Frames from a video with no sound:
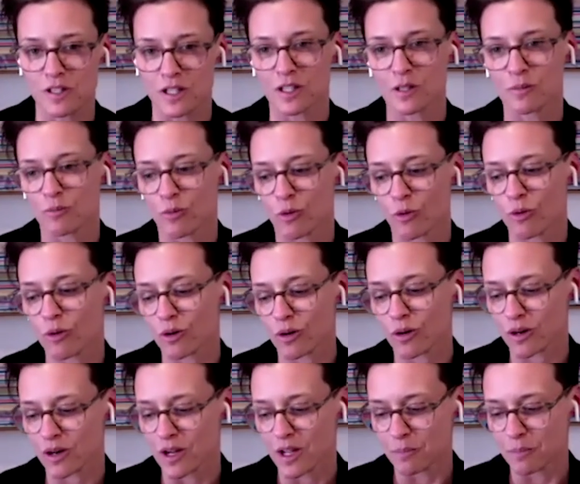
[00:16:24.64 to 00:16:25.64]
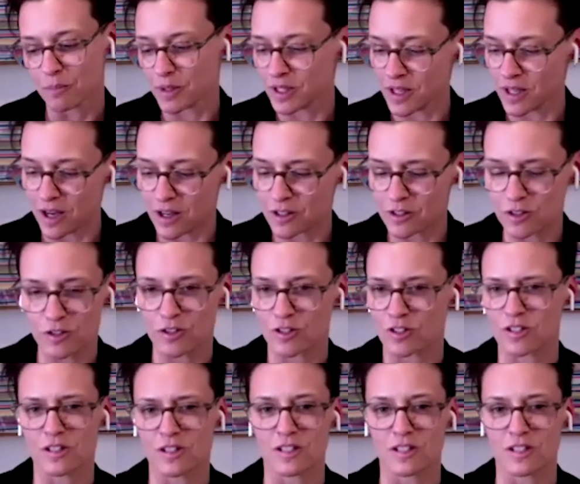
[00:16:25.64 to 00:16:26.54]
understanding more beyond